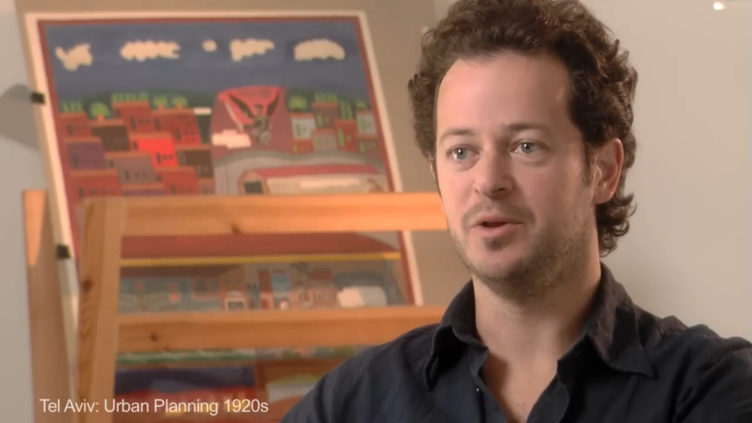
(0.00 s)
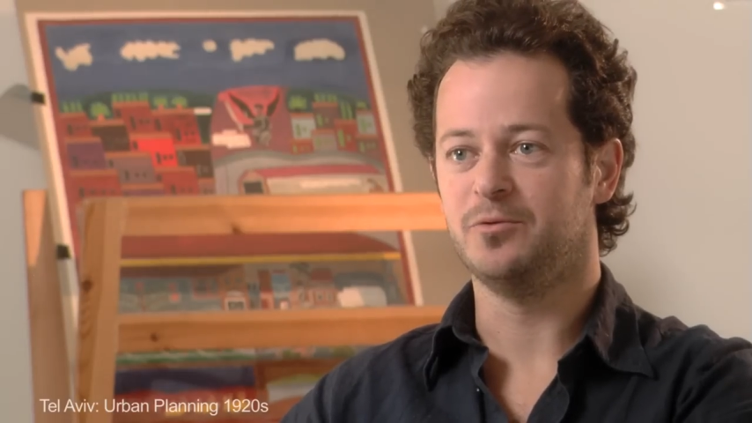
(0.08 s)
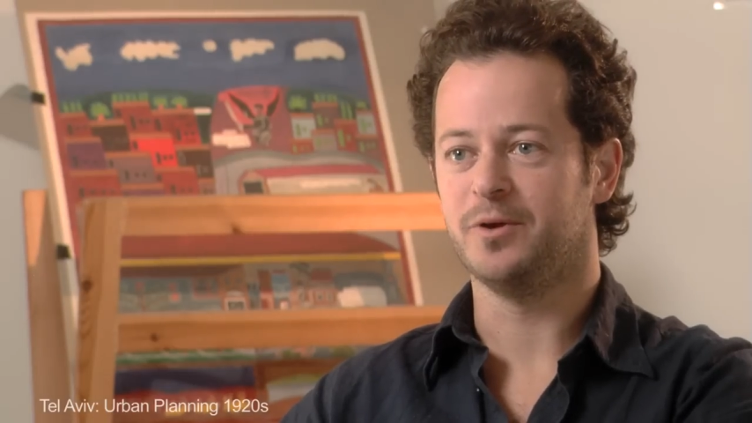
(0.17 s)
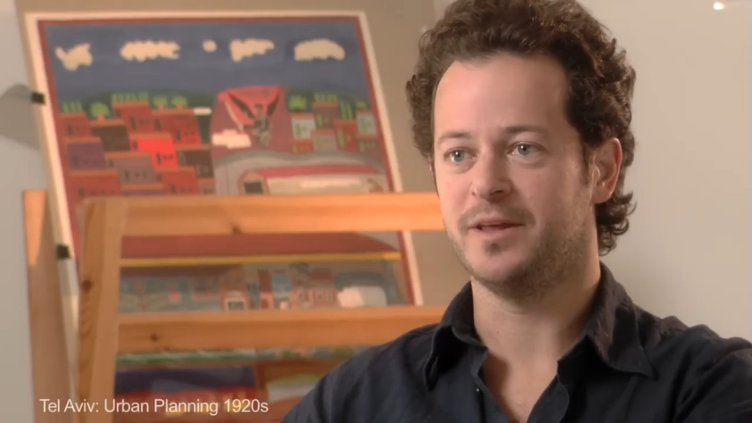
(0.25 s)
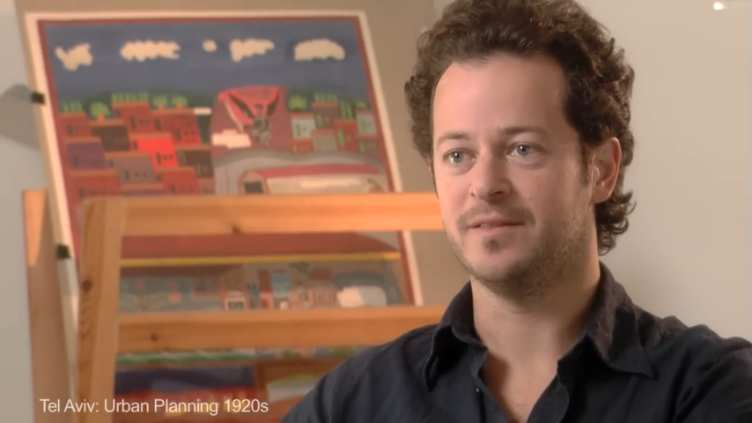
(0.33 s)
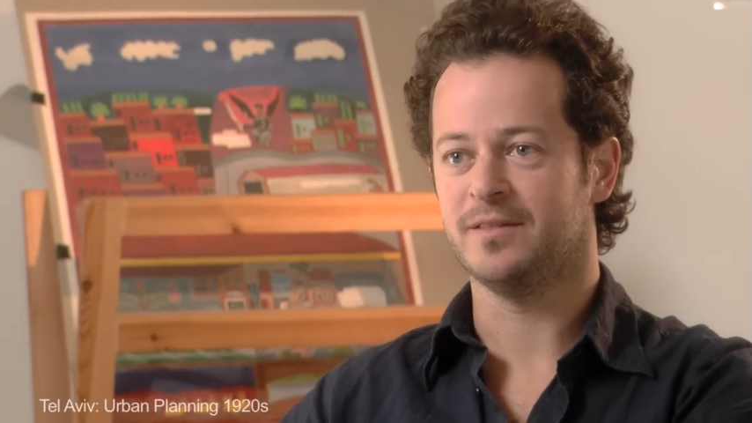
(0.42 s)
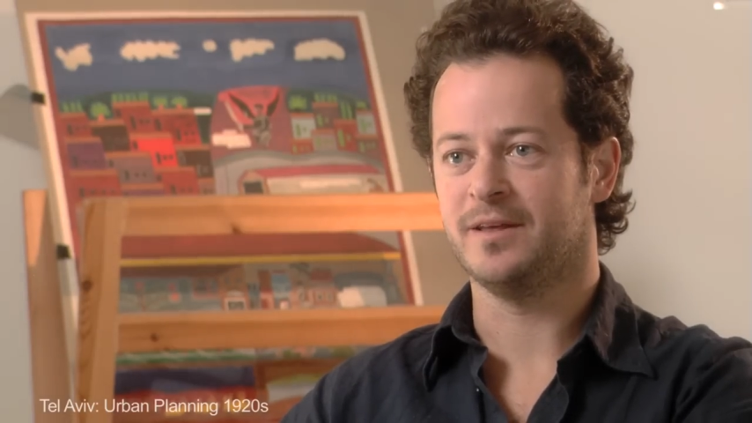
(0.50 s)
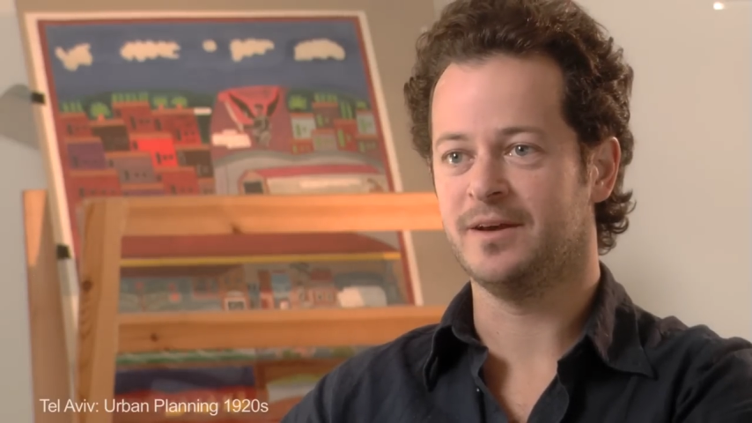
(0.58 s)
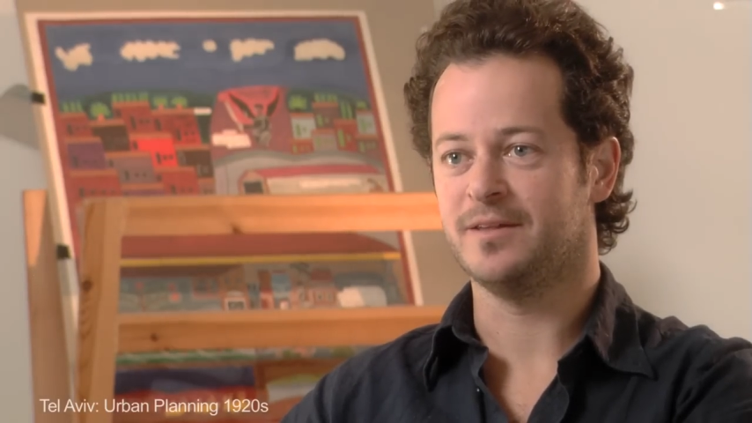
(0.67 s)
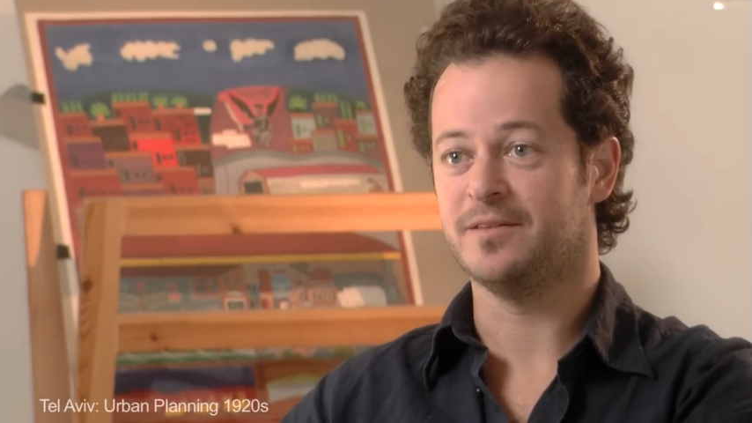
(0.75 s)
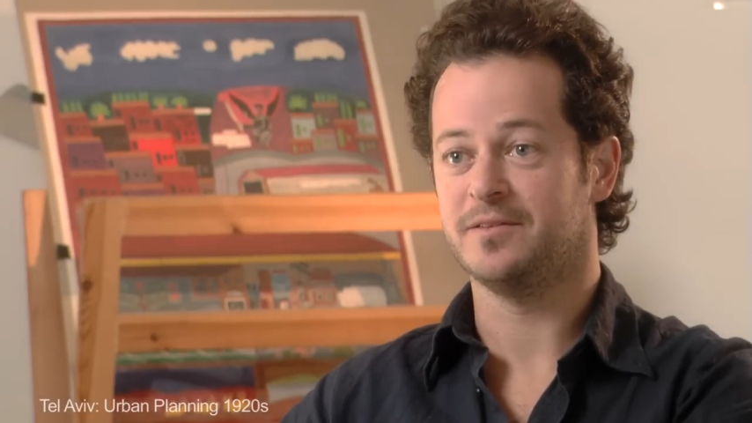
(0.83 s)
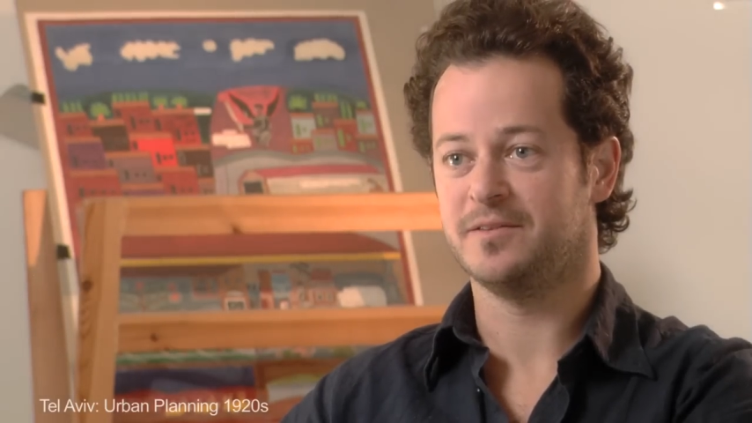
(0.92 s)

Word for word: between uh, the